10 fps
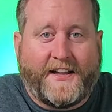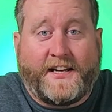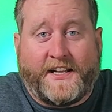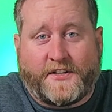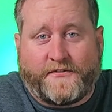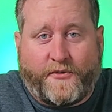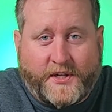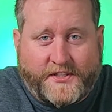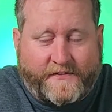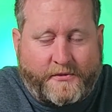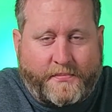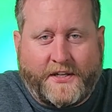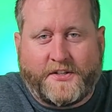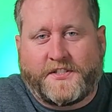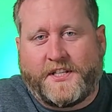And yes, 47
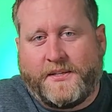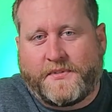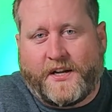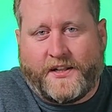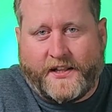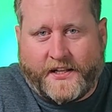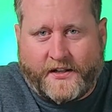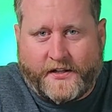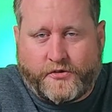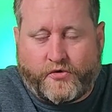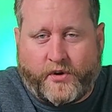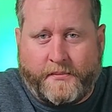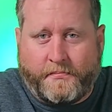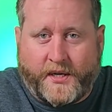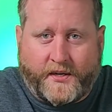pages seems a little
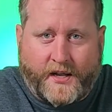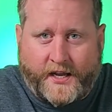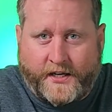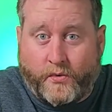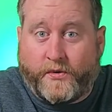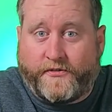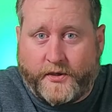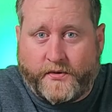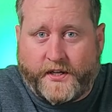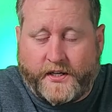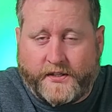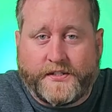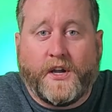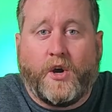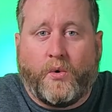extreme, but I knew a few
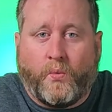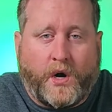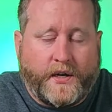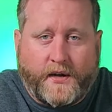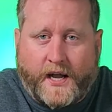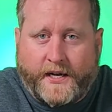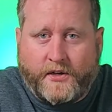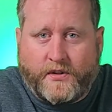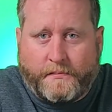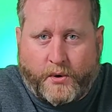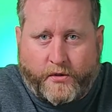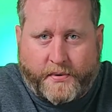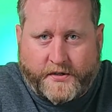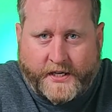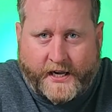things. One, I knew that both
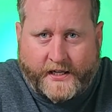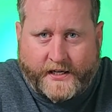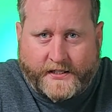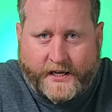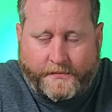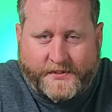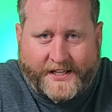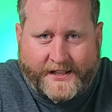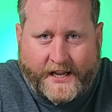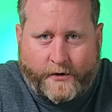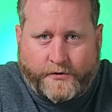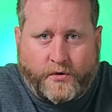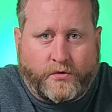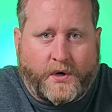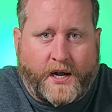personality types in the
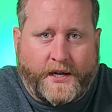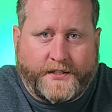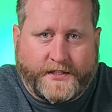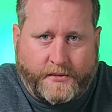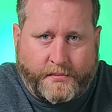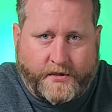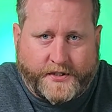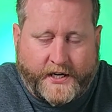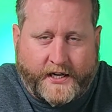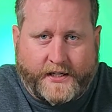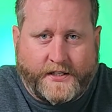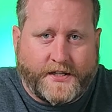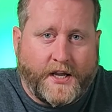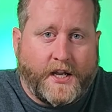household were high C personalities.